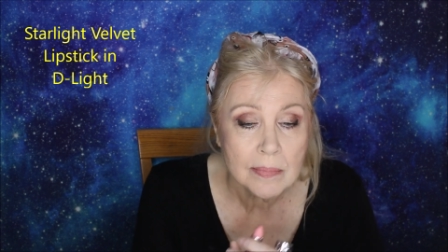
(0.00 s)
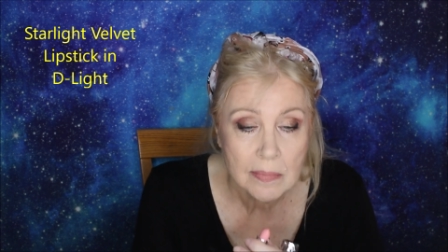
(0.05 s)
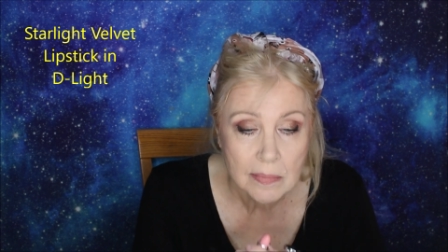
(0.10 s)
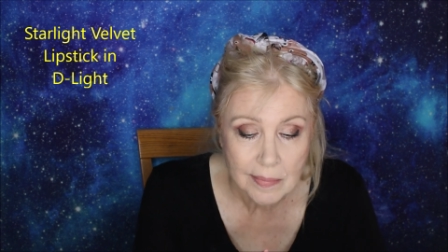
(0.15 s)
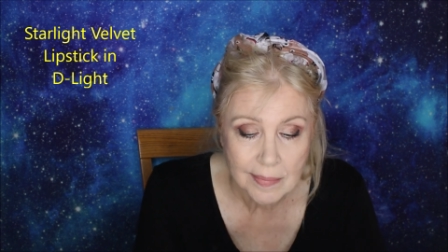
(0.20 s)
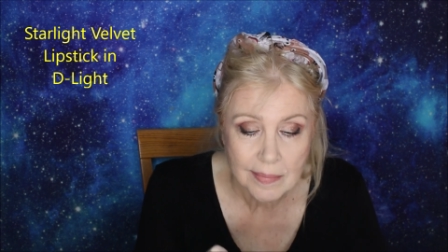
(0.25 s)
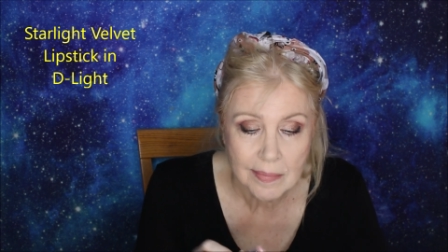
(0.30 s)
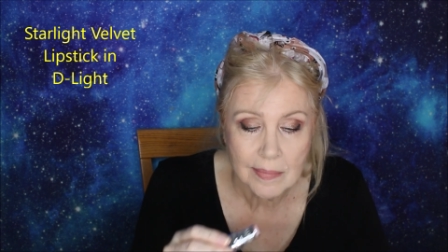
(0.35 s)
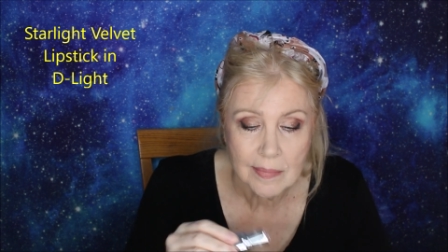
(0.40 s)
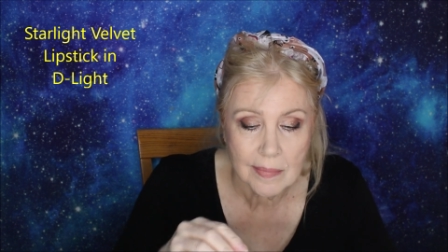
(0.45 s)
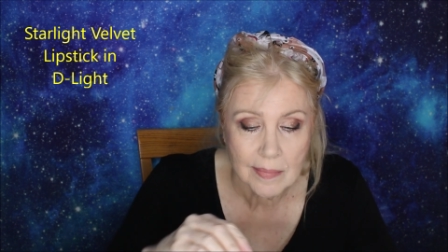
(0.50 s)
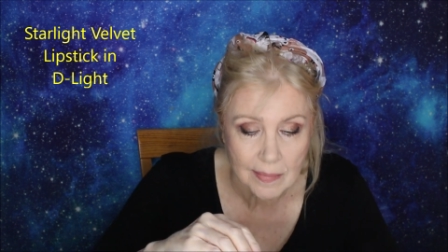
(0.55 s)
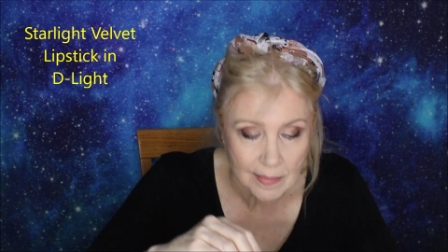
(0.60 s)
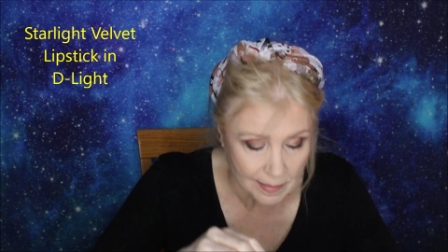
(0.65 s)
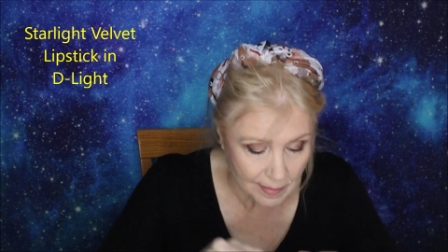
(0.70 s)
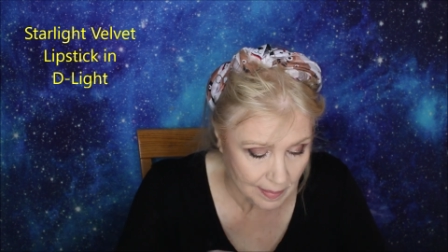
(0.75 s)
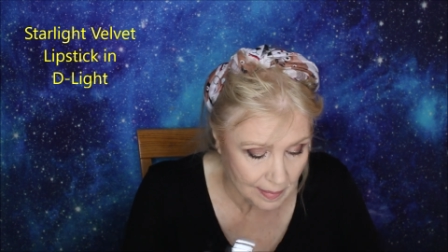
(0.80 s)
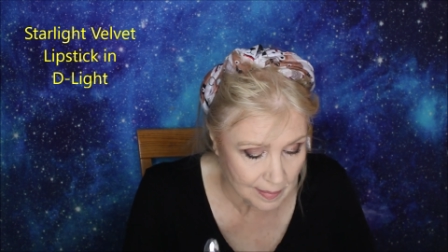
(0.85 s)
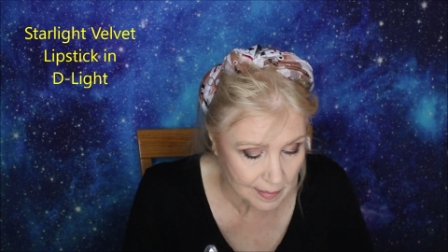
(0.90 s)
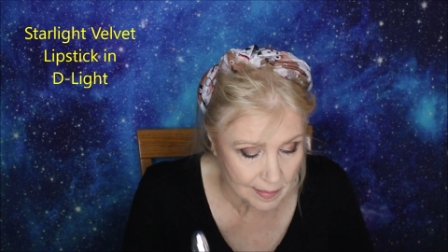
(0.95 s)
and I think it
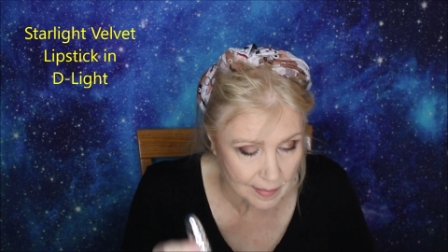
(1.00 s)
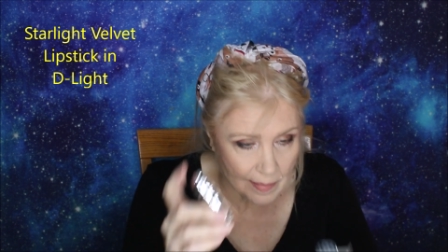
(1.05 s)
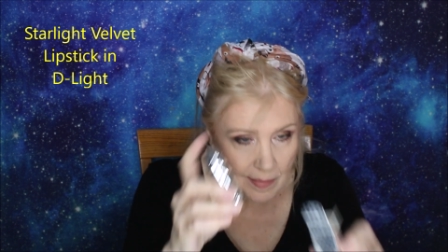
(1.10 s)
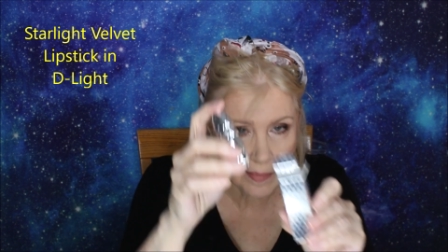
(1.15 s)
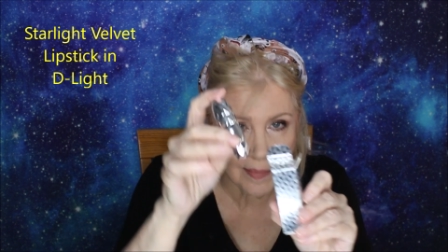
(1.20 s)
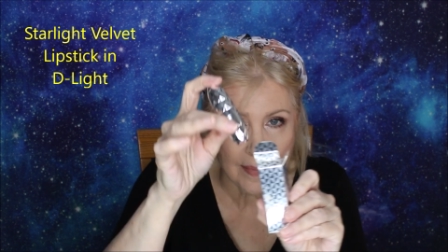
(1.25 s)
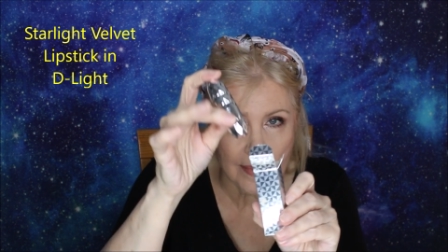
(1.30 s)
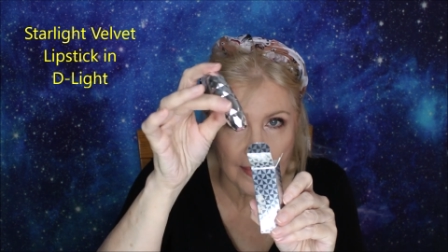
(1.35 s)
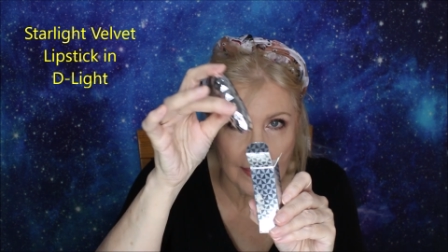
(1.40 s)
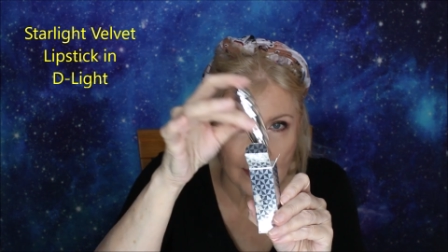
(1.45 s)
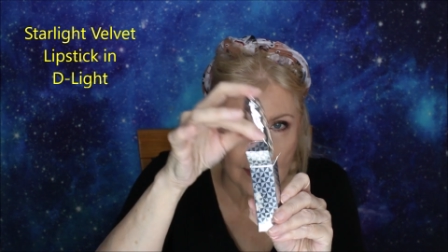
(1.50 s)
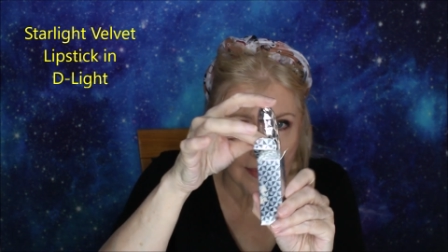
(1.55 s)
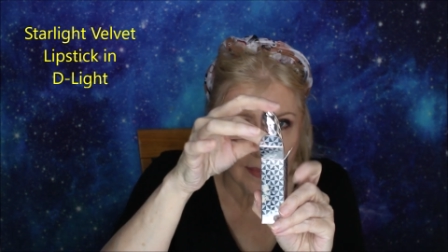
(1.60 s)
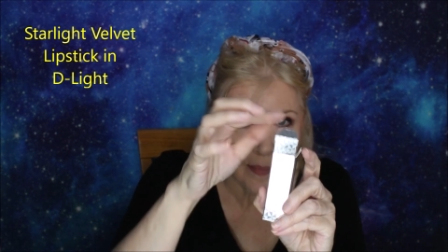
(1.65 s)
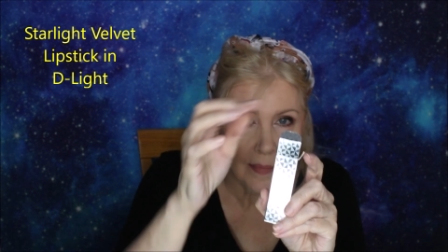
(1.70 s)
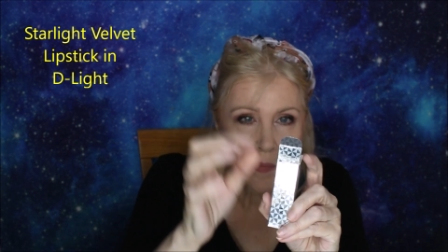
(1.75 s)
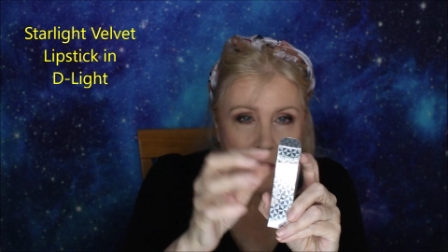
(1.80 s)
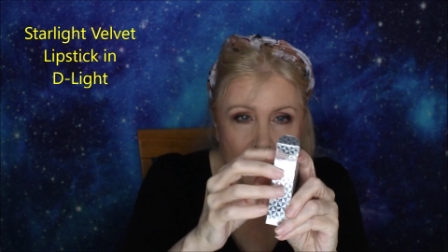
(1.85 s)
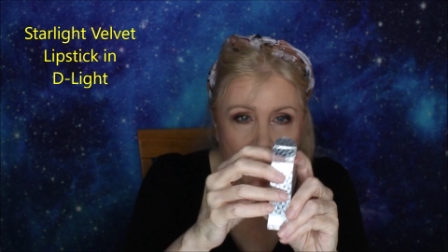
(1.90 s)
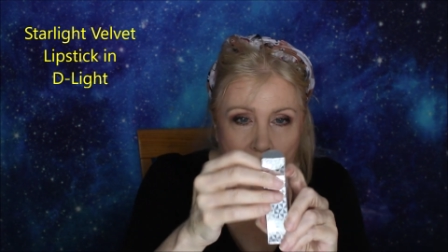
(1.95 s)
adds a nice
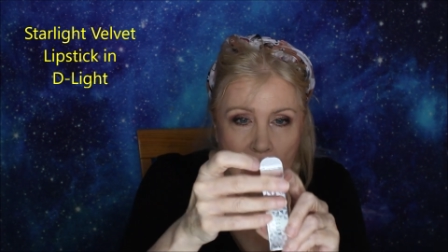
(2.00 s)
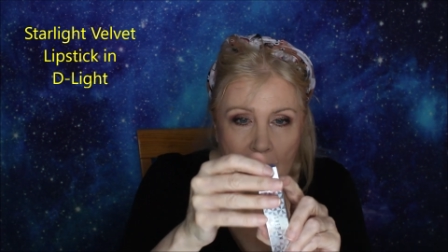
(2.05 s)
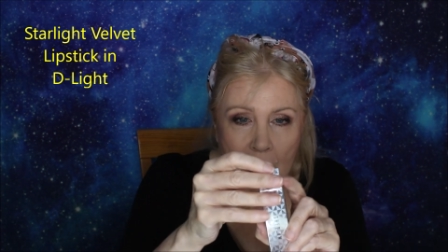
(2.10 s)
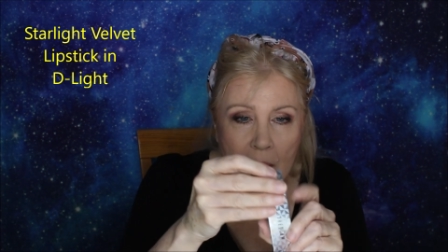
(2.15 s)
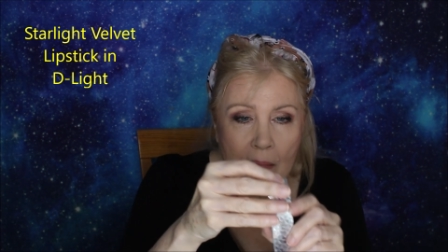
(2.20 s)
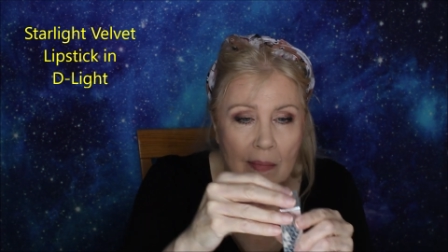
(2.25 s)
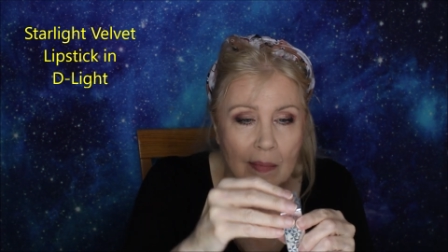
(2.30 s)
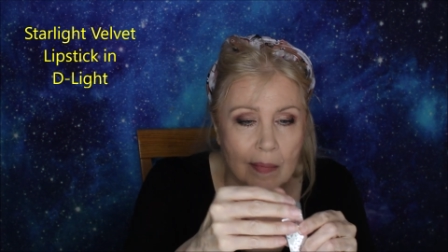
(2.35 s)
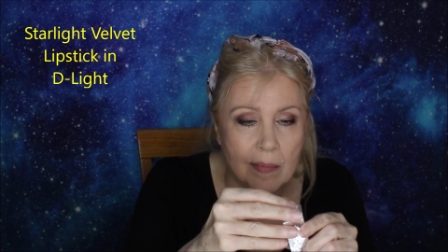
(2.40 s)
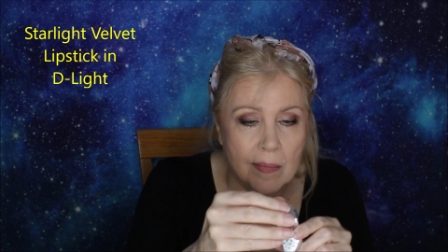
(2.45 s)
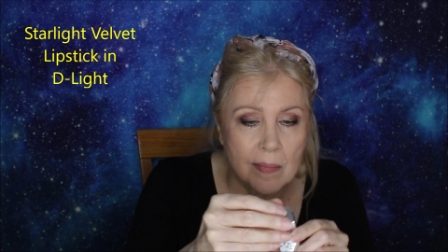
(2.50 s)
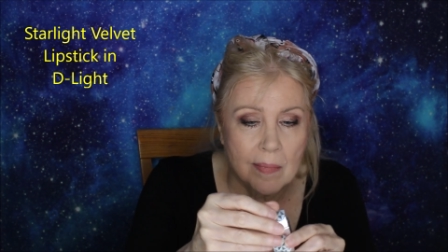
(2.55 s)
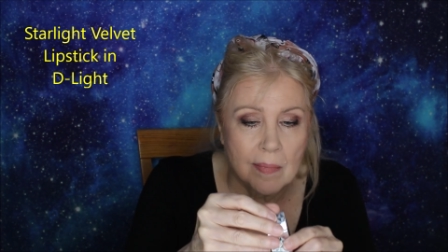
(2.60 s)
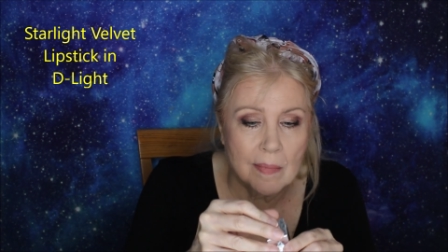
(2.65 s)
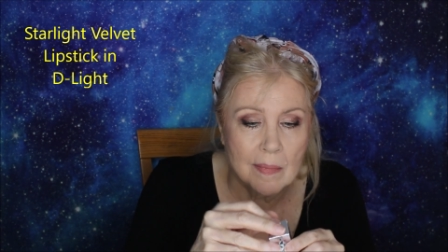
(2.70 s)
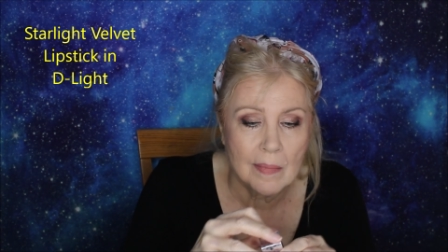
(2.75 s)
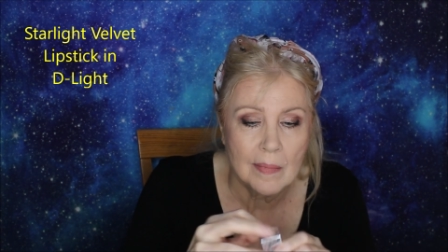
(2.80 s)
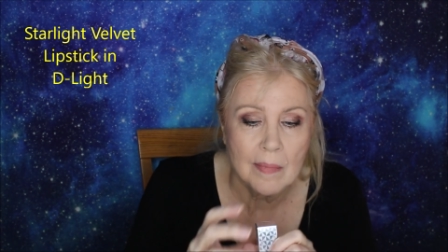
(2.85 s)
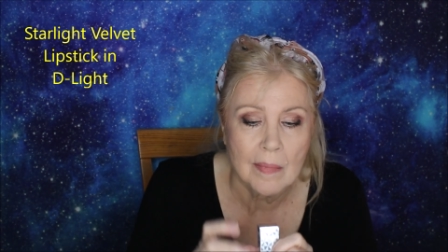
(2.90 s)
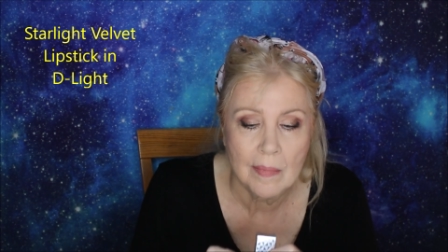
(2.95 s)
contrast of color,
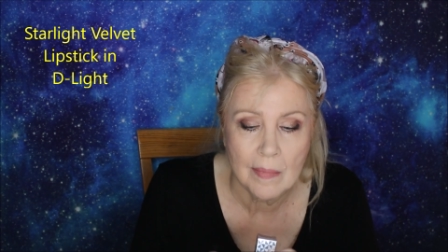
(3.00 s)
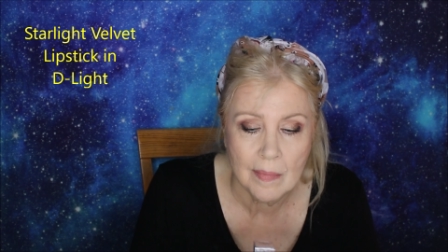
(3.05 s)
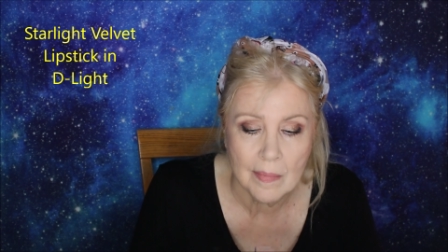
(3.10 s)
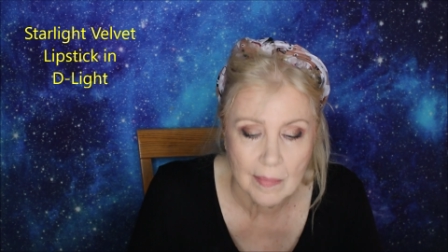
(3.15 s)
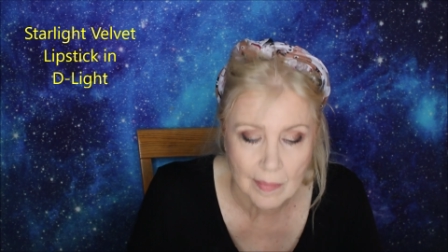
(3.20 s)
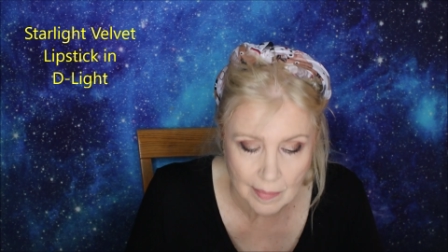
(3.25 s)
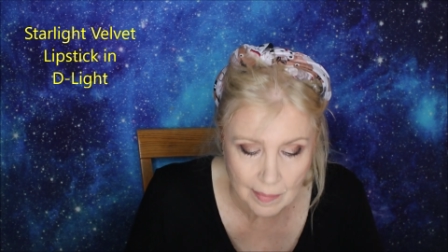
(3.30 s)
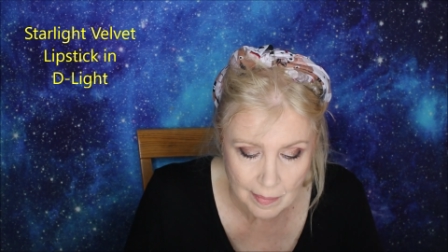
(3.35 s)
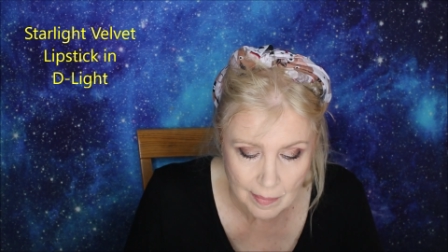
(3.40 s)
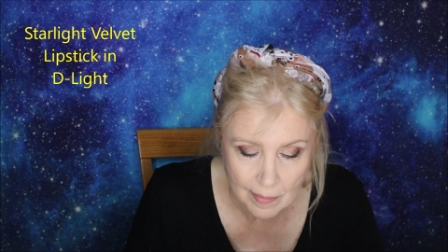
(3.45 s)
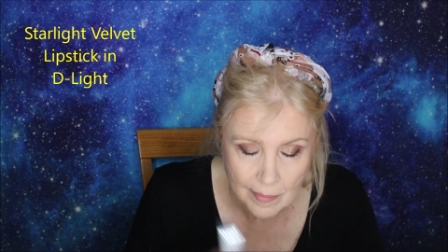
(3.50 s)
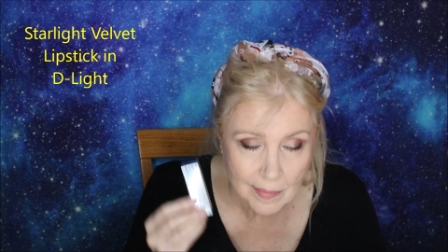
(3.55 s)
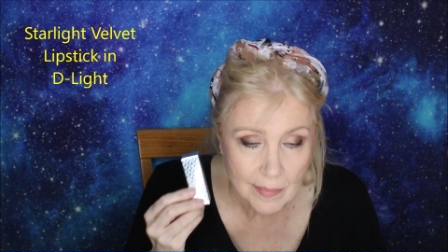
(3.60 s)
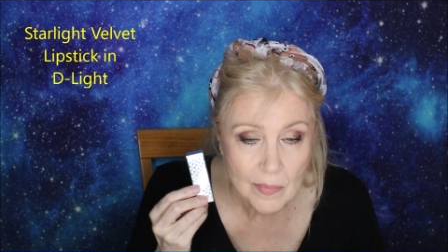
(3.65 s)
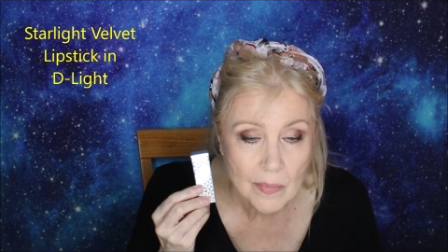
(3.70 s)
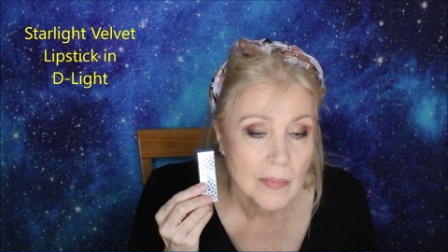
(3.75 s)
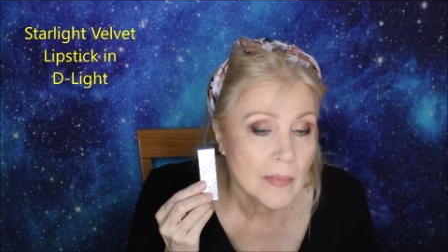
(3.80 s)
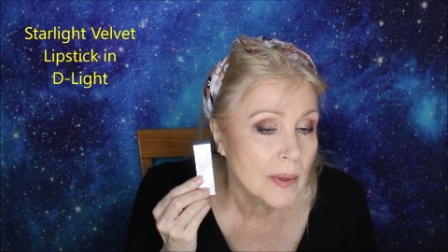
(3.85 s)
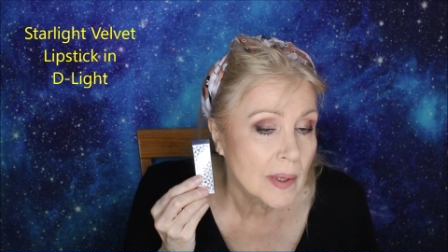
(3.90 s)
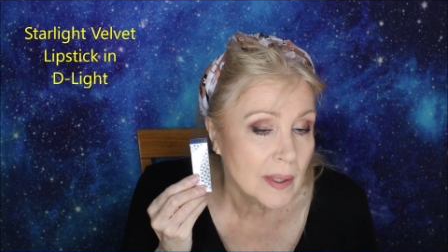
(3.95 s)
changes it a
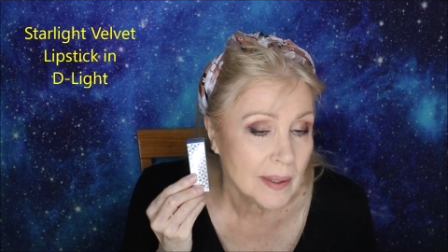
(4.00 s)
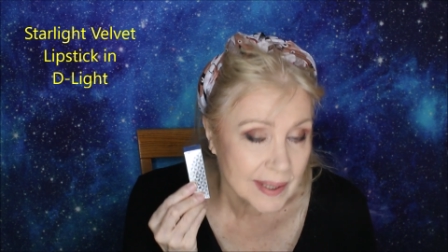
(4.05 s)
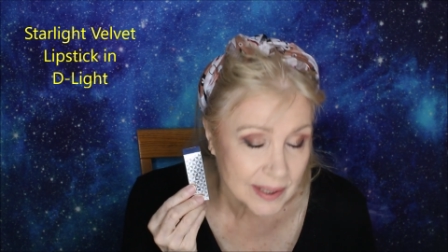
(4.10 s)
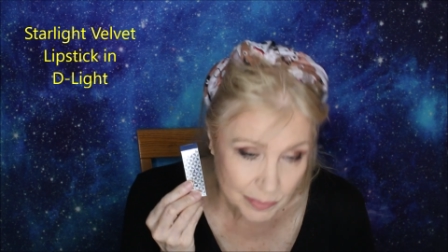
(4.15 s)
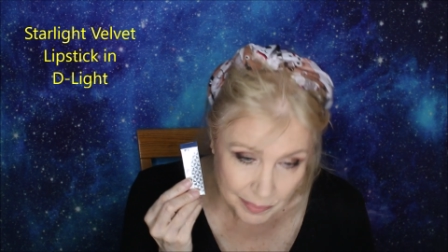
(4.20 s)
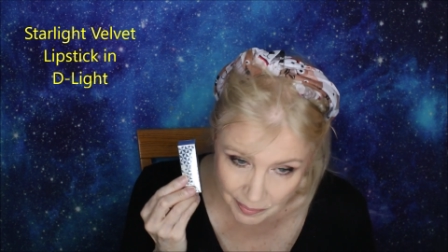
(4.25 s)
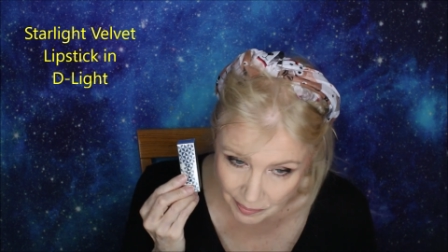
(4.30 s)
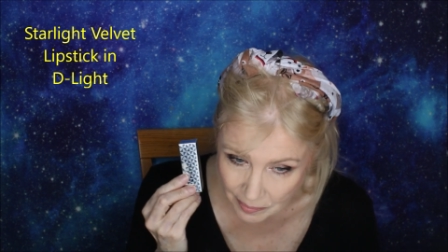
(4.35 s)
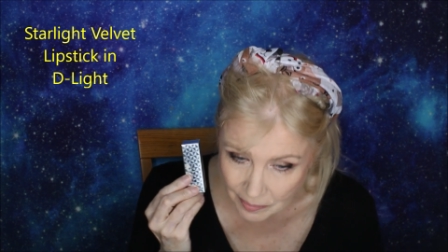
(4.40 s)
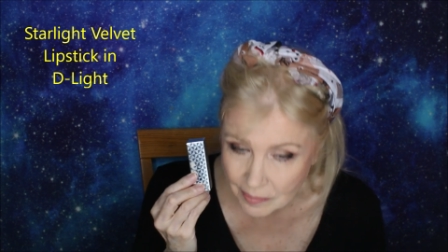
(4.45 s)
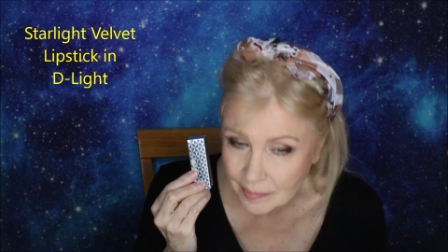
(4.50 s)
little bit.